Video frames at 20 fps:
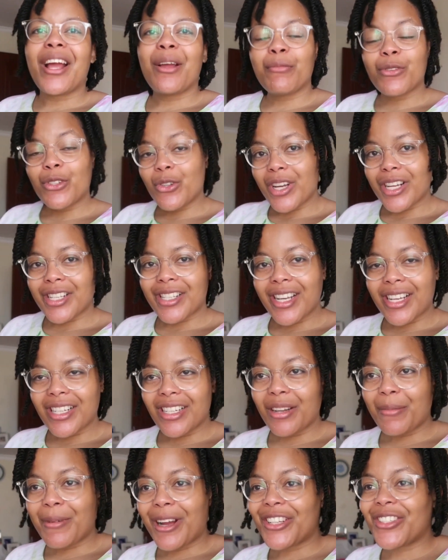i'm so
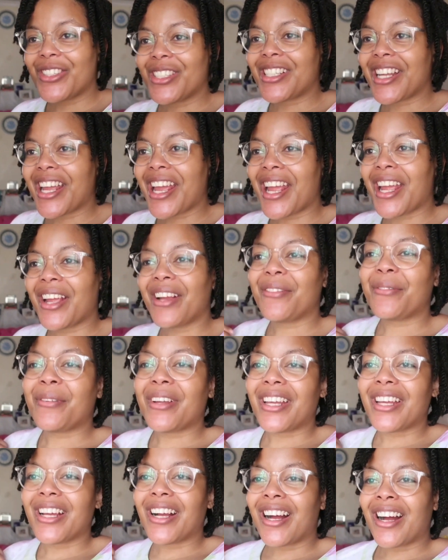excited about today
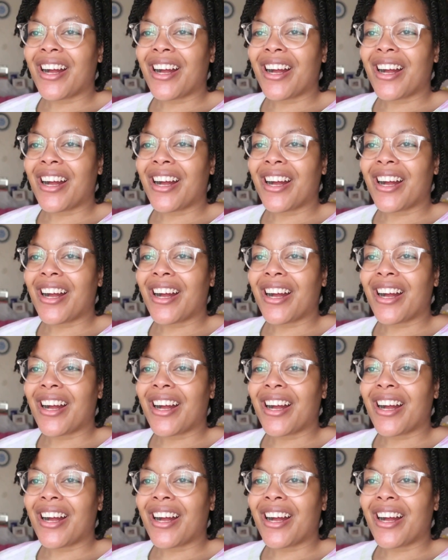we